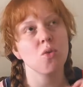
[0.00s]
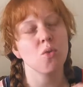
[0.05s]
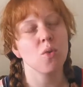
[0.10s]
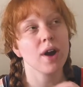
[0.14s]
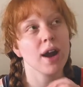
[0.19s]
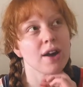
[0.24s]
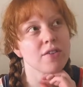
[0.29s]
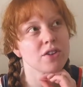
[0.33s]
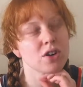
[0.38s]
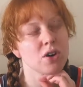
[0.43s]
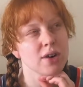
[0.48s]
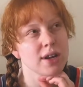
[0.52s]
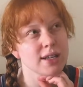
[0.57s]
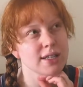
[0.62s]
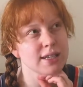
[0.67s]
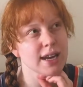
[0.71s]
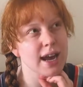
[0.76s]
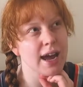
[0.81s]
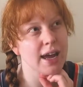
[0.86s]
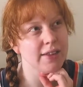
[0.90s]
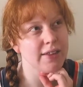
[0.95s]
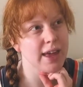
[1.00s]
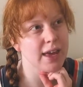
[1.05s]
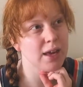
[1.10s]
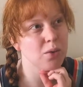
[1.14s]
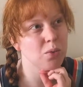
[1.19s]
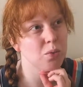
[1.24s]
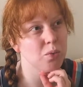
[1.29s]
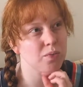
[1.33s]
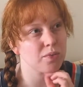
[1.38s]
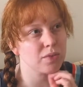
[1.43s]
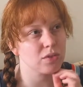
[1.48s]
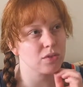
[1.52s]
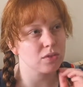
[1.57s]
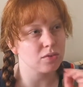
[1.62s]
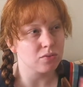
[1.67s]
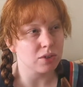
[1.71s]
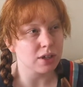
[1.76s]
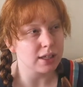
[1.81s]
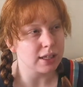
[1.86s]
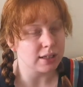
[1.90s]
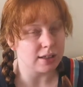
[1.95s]
where I've noticed I
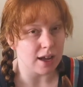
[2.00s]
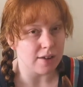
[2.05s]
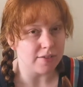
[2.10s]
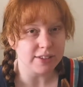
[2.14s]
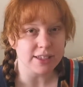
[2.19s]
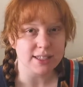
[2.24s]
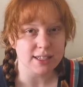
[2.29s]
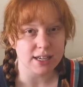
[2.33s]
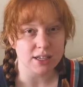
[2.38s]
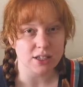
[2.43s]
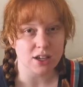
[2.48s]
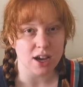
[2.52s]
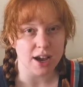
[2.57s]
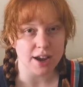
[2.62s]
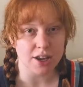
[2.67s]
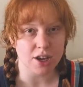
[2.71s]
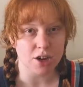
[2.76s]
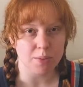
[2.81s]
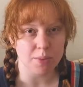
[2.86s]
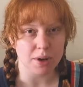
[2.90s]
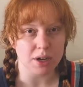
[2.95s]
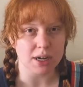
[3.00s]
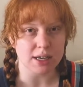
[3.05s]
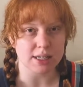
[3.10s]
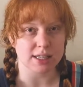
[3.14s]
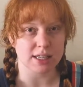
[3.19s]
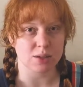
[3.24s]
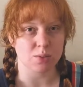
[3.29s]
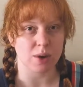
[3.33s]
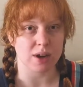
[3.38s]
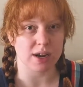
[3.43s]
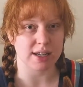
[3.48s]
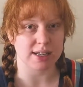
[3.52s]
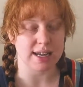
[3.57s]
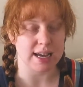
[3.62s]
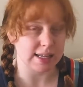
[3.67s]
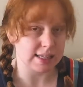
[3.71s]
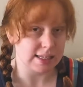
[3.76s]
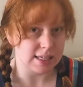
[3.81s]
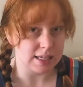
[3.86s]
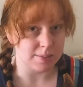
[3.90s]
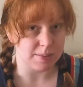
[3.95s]
really love listening to audiobooks is when it
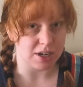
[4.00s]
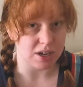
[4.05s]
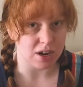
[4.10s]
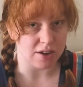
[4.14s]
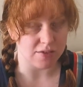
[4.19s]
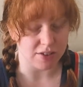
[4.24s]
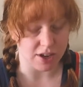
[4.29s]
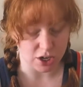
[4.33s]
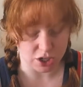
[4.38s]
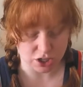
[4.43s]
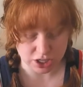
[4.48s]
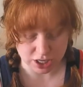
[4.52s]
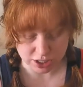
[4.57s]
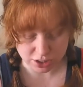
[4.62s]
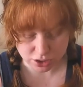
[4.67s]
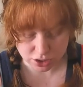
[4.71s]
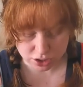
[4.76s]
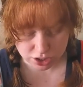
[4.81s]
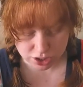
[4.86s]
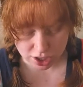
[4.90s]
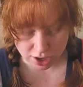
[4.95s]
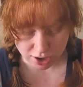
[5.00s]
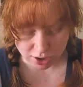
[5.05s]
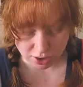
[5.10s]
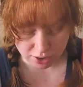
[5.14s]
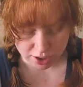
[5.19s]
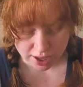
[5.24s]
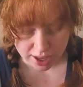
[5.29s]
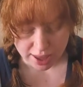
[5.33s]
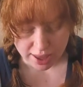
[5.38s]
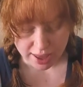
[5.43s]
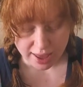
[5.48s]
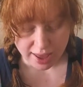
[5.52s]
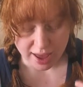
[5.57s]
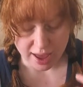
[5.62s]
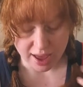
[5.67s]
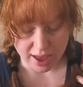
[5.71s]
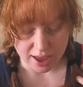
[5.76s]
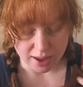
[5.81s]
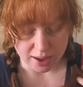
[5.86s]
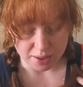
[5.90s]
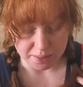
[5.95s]
tends to be nonfiction. So
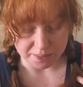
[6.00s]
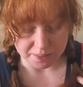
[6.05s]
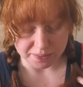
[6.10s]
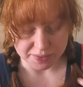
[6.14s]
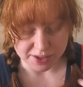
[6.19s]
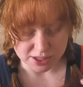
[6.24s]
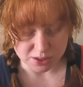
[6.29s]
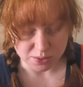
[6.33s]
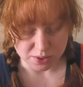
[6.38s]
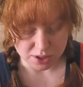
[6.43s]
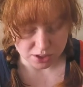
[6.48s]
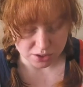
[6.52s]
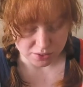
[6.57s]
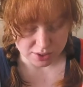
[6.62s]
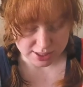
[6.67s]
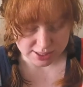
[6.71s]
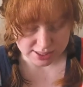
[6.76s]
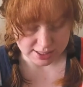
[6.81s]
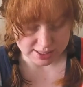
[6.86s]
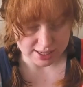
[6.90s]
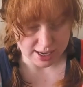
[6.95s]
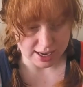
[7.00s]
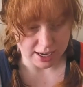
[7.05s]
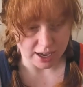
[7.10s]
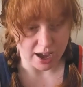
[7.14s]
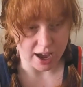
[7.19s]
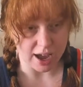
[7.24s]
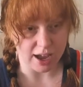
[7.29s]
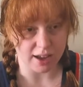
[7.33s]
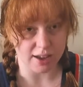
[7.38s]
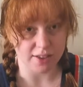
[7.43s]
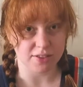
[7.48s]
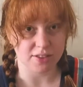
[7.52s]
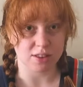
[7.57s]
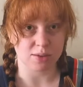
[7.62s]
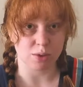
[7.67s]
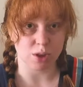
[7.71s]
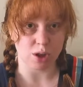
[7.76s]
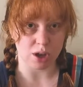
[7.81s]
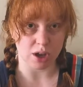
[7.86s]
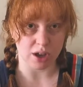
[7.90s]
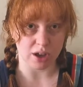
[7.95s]
that's one of the reasons I got
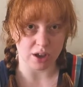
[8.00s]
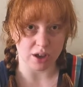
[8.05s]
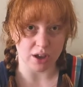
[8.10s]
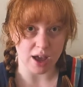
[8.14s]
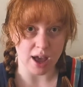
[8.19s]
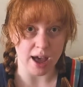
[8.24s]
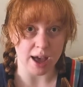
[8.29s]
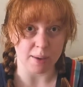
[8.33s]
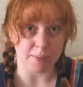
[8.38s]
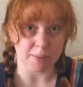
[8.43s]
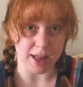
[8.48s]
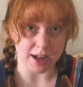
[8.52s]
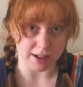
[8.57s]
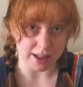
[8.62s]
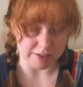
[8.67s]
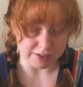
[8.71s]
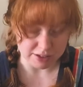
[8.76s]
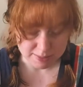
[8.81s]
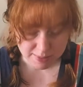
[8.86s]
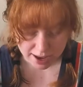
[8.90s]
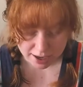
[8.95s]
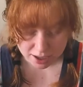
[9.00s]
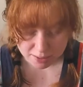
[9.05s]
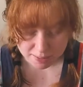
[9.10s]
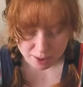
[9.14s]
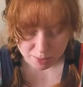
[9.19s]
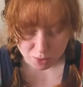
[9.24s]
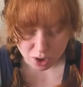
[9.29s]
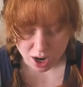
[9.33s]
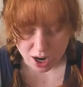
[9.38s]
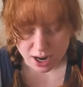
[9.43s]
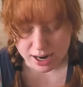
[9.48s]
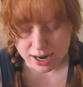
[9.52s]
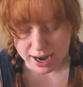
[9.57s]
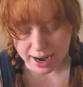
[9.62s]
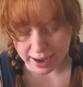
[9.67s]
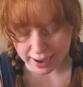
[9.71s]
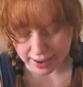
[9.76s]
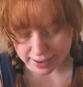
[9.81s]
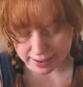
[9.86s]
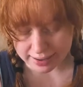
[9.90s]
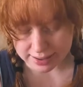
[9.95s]
the Black Lives Matter memoir,
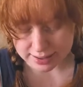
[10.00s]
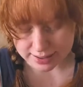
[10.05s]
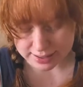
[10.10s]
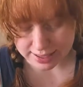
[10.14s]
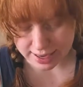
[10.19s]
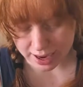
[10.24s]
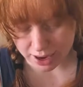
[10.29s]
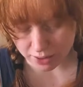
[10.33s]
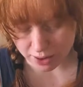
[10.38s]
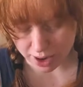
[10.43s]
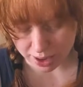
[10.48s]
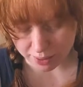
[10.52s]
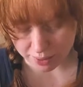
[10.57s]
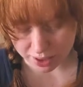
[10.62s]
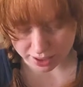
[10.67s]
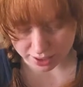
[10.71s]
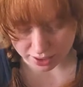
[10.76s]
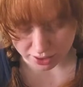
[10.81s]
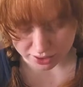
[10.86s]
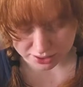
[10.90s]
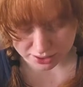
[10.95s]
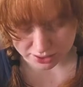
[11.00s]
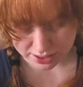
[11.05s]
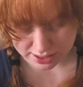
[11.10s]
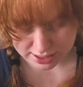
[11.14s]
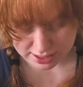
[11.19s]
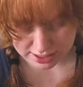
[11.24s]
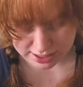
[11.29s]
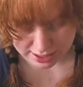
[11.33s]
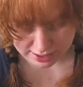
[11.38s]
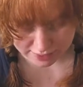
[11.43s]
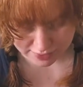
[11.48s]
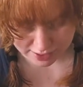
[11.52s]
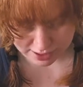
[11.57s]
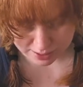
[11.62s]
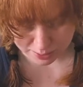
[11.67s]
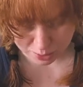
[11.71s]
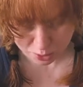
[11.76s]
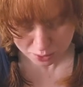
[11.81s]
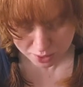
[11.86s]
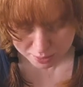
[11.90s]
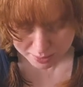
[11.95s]
and now I want to also listen to
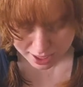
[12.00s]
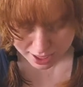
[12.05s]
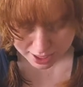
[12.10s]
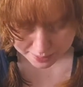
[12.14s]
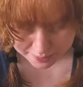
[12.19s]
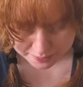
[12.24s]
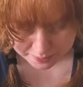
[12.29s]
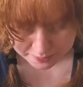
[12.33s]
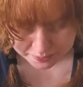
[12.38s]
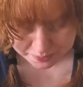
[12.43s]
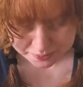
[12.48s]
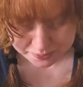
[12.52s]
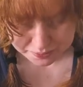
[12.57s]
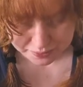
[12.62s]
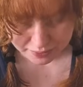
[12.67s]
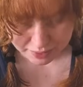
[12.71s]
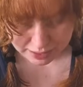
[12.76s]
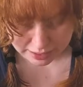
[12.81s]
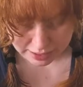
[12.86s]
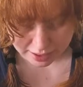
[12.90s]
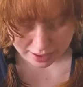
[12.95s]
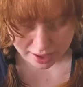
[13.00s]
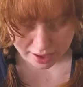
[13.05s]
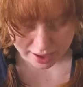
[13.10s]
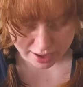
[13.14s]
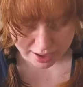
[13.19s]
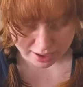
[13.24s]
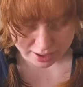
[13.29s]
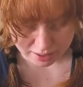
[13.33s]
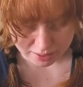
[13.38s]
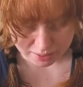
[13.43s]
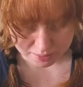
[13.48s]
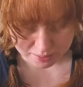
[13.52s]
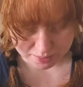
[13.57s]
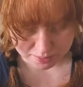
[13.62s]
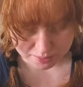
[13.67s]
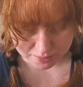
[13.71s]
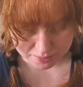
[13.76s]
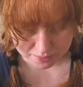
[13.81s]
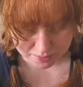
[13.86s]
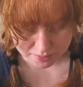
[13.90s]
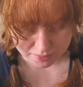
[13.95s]
Invisible Women.
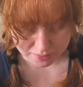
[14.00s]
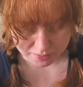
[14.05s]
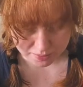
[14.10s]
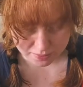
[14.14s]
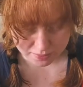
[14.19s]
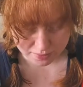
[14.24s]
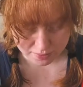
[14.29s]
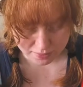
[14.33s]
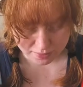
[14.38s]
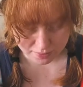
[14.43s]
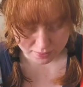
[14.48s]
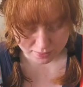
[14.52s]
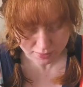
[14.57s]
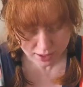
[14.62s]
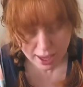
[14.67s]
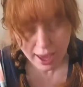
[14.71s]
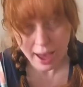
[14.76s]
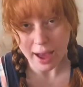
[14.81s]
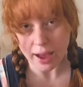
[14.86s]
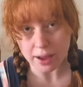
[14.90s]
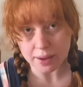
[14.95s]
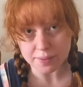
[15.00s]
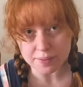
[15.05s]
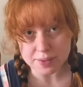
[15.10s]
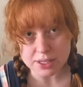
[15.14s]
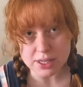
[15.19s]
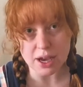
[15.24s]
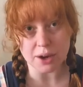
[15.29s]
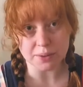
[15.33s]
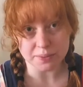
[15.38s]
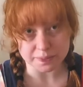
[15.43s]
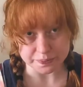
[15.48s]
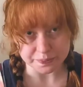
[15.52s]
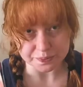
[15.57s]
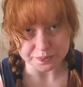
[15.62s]
Yeah, so